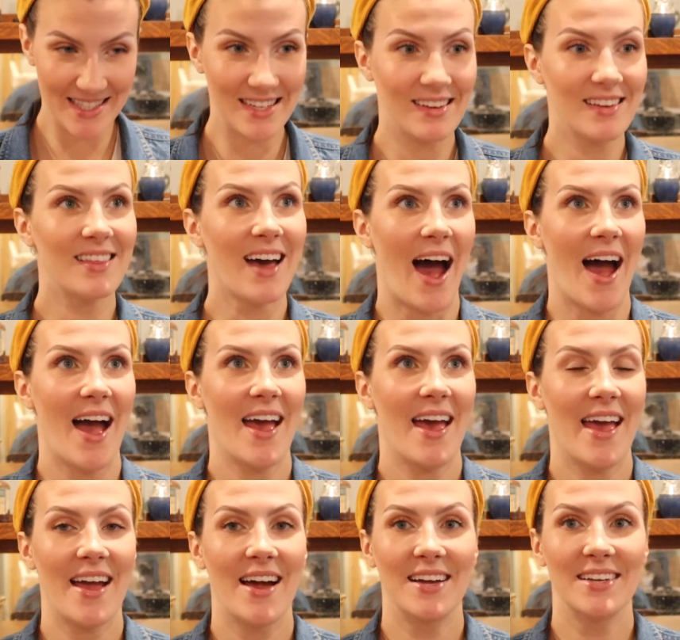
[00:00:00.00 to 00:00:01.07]
see that,
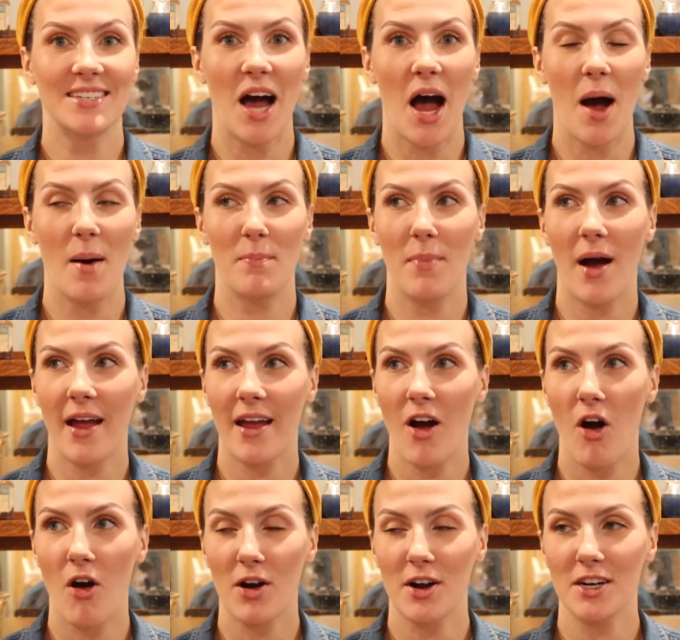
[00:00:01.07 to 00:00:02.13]
and my
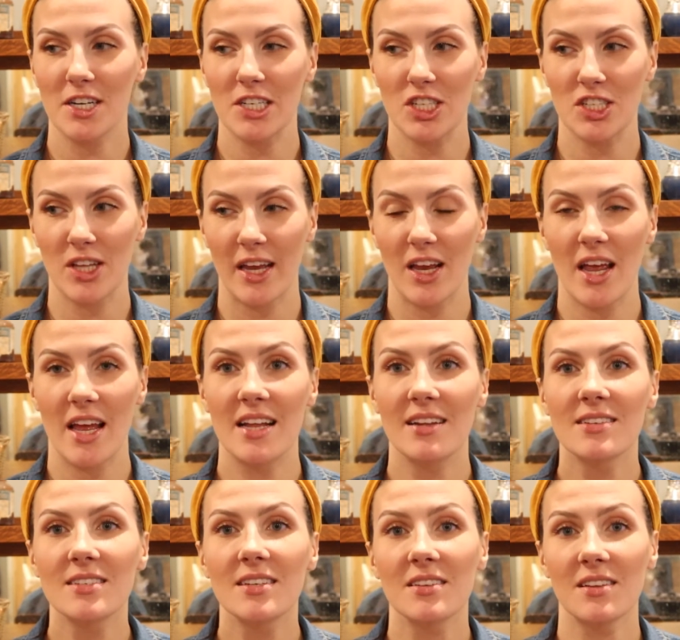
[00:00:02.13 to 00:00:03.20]
heart just like
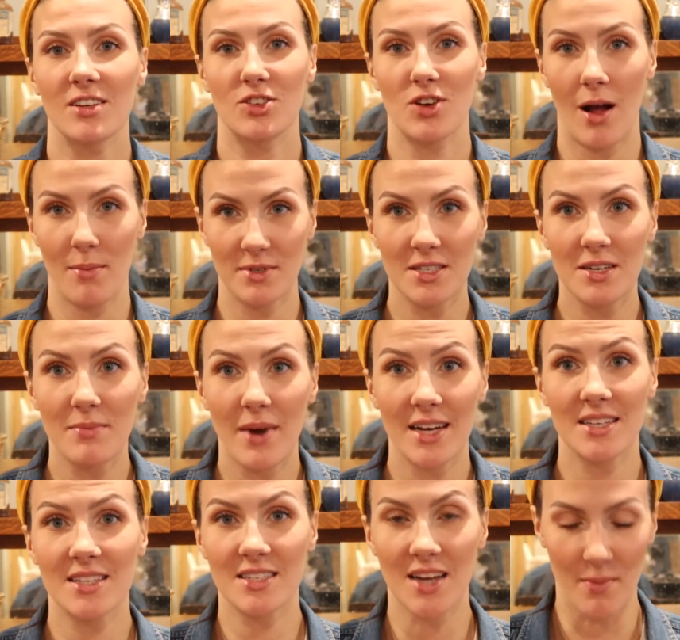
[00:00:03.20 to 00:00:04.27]
instantly drops to my
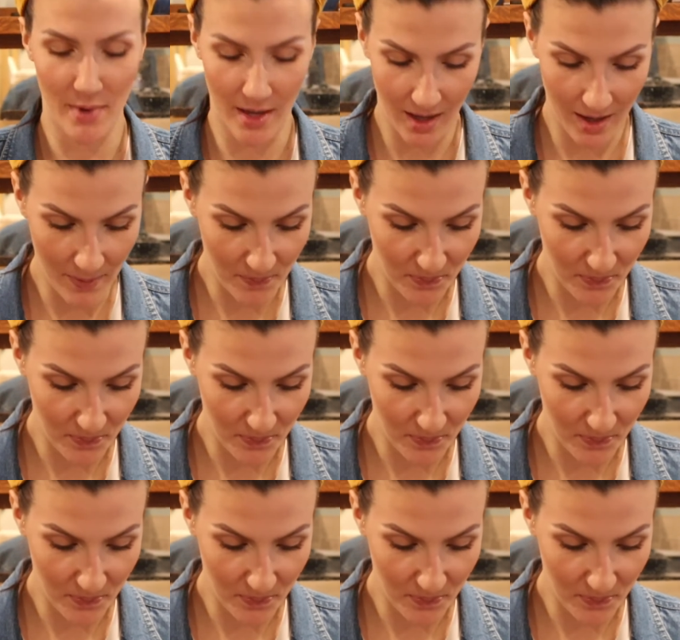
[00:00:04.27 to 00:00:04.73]
stomach,